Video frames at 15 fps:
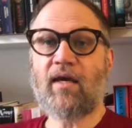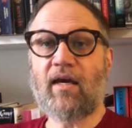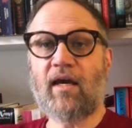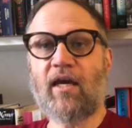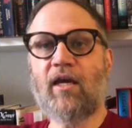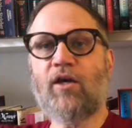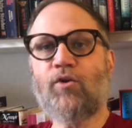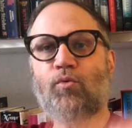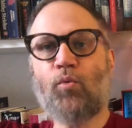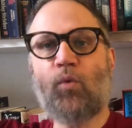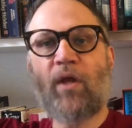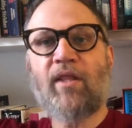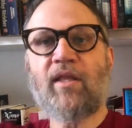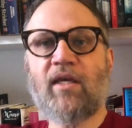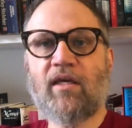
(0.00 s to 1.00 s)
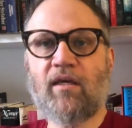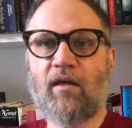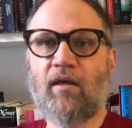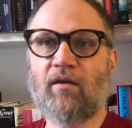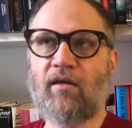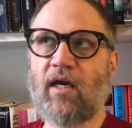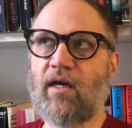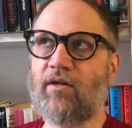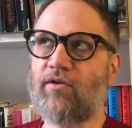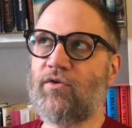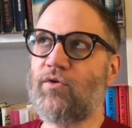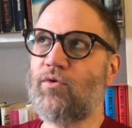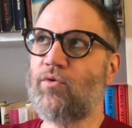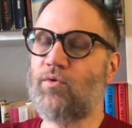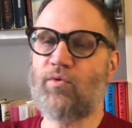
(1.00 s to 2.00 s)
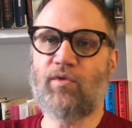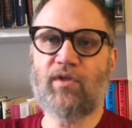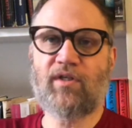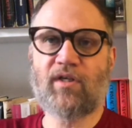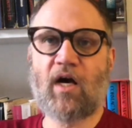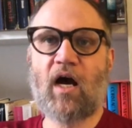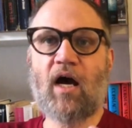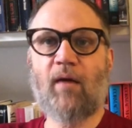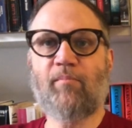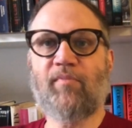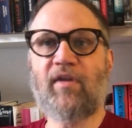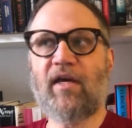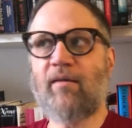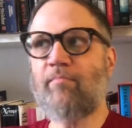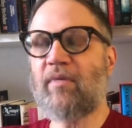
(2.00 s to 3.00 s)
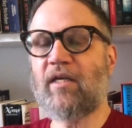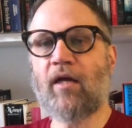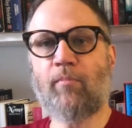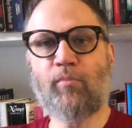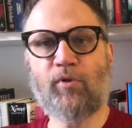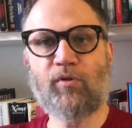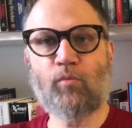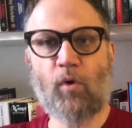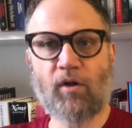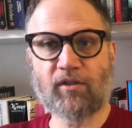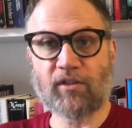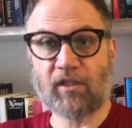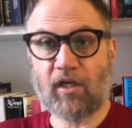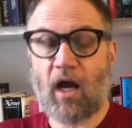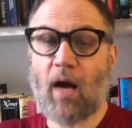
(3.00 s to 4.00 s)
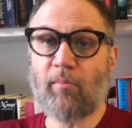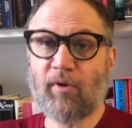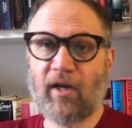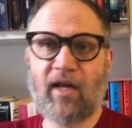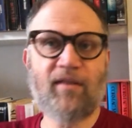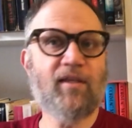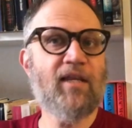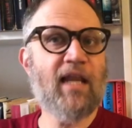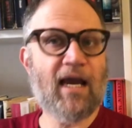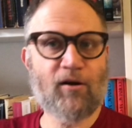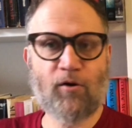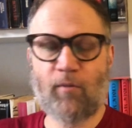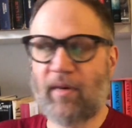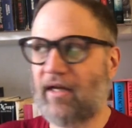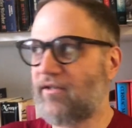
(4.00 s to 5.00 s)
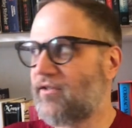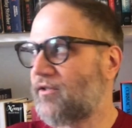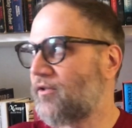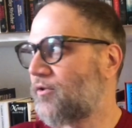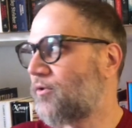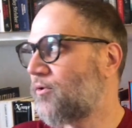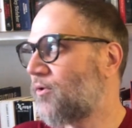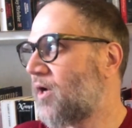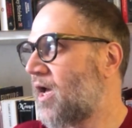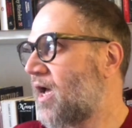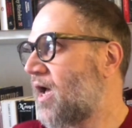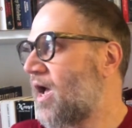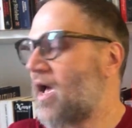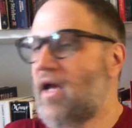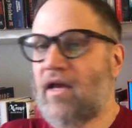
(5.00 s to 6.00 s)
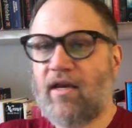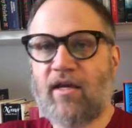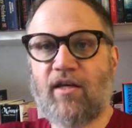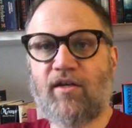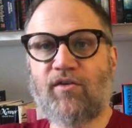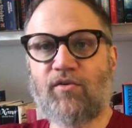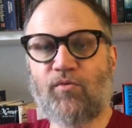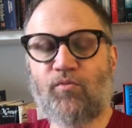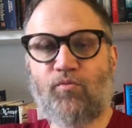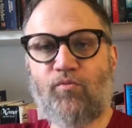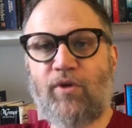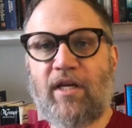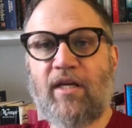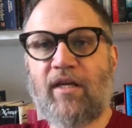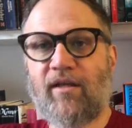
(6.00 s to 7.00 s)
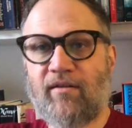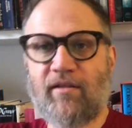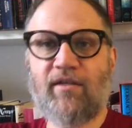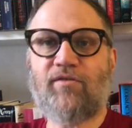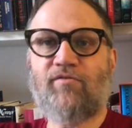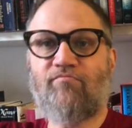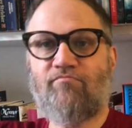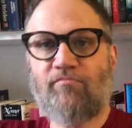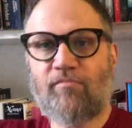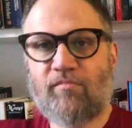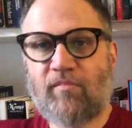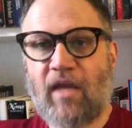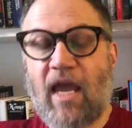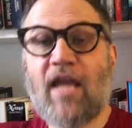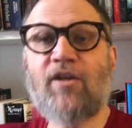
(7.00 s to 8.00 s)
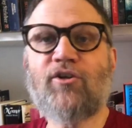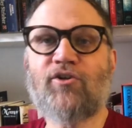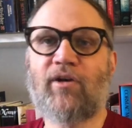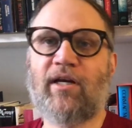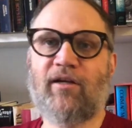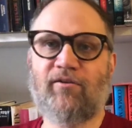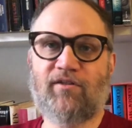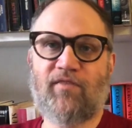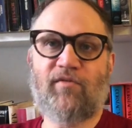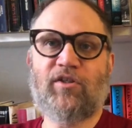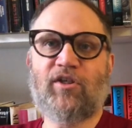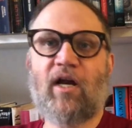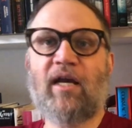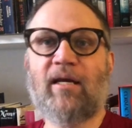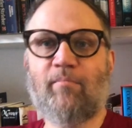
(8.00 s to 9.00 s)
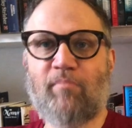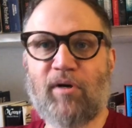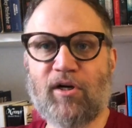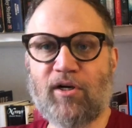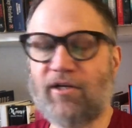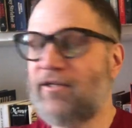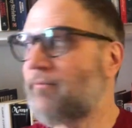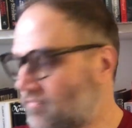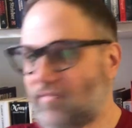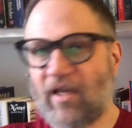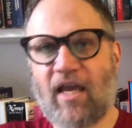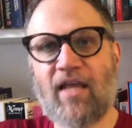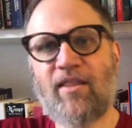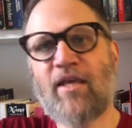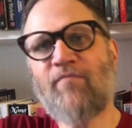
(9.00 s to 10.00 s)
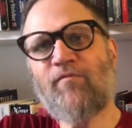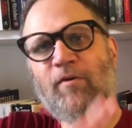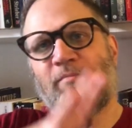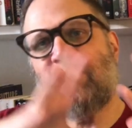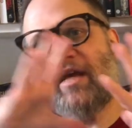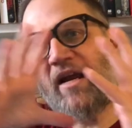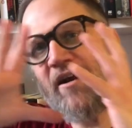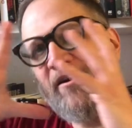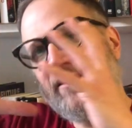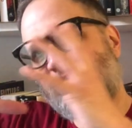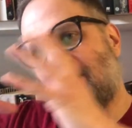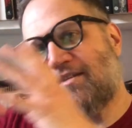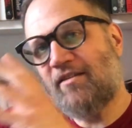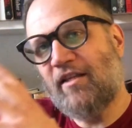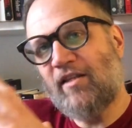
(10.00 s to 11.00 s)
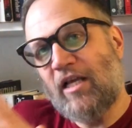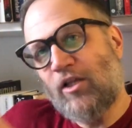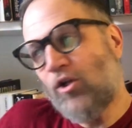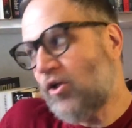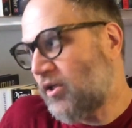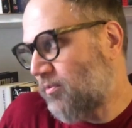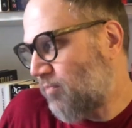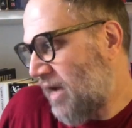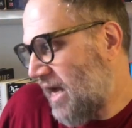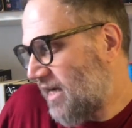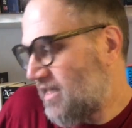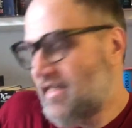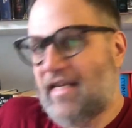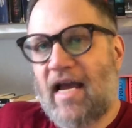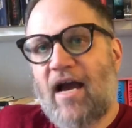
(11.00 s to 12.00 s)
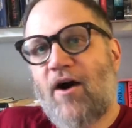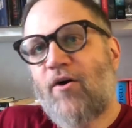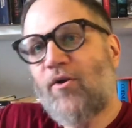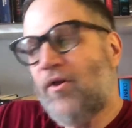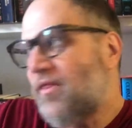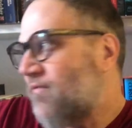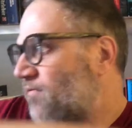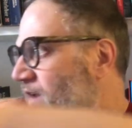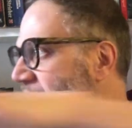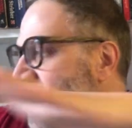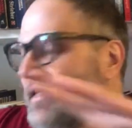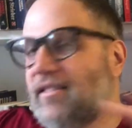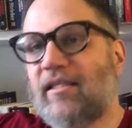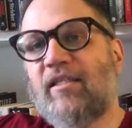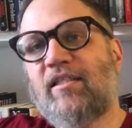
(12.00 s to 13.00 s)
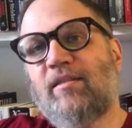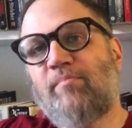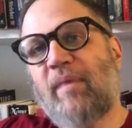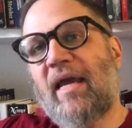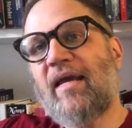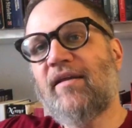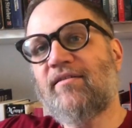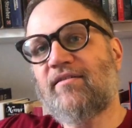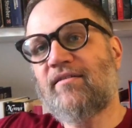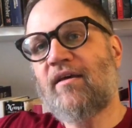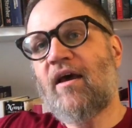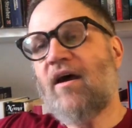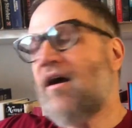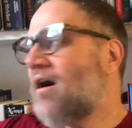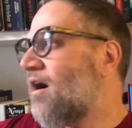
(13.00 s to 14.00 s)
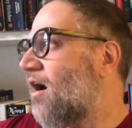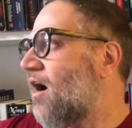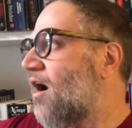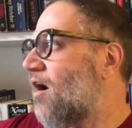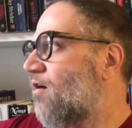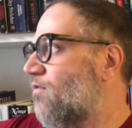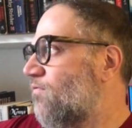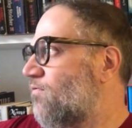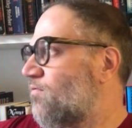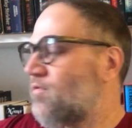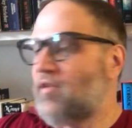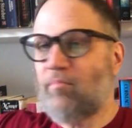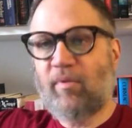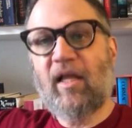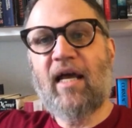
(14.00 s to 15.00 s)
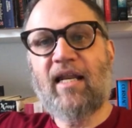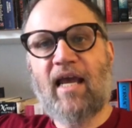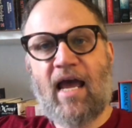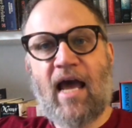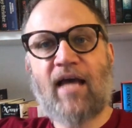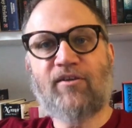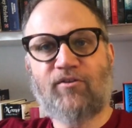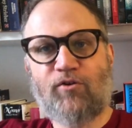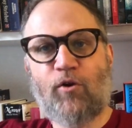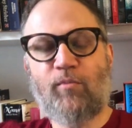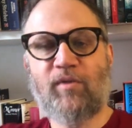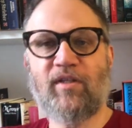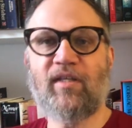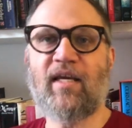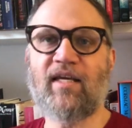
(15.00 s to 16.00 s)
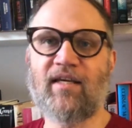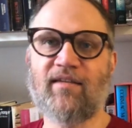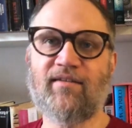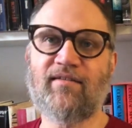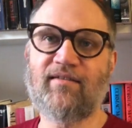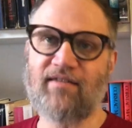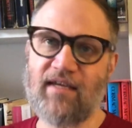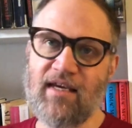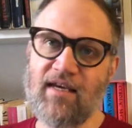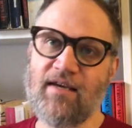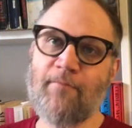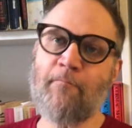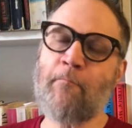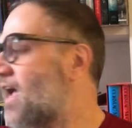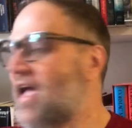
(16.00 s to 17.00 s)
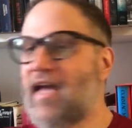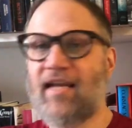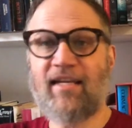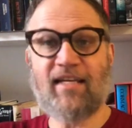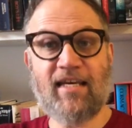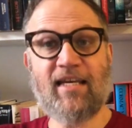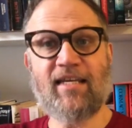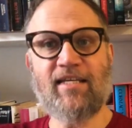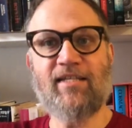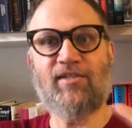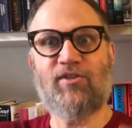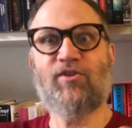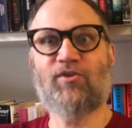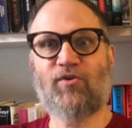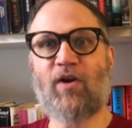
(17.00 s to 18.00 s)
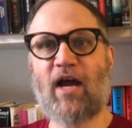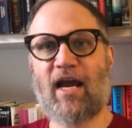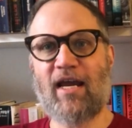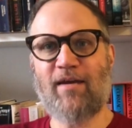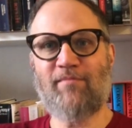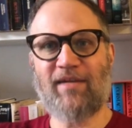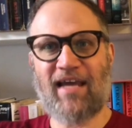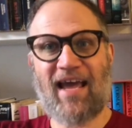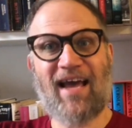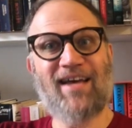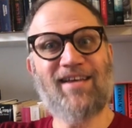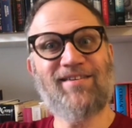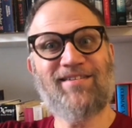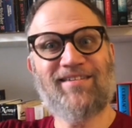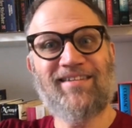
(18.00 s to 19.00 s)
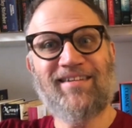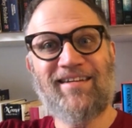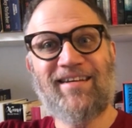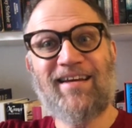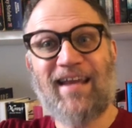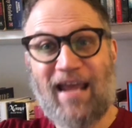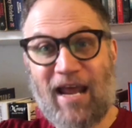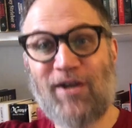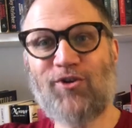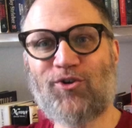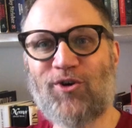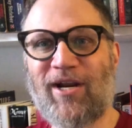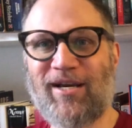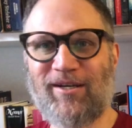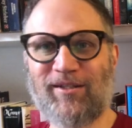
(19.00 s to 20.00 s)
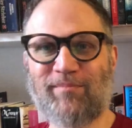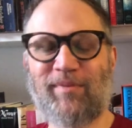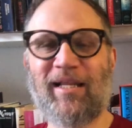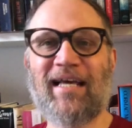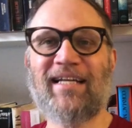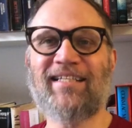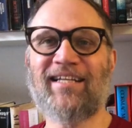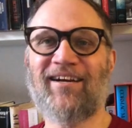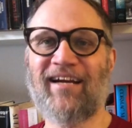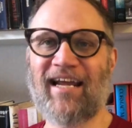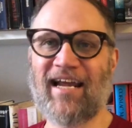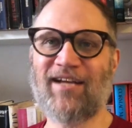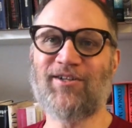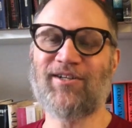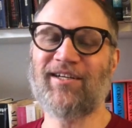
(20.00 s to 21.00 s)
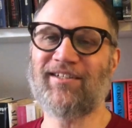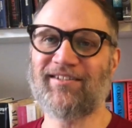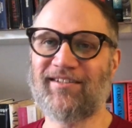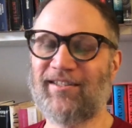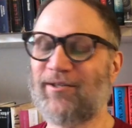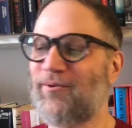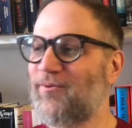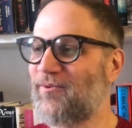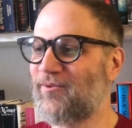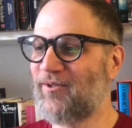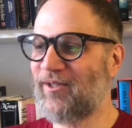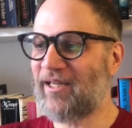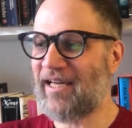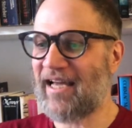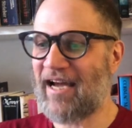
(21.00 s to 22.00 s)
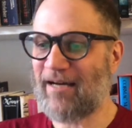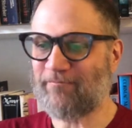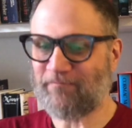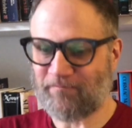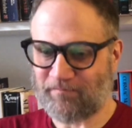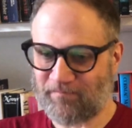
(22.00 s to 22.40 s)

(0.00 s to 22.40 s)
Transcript: And when they get to the top, they meet up with Walter Copperhead, the necromancer, who is reading these entrails of a giant bird. And then from there, it says that they look back down on the vast expanse of the planet Astrope that they can see. And it is described as entrails, planetary entrails that they're looking at.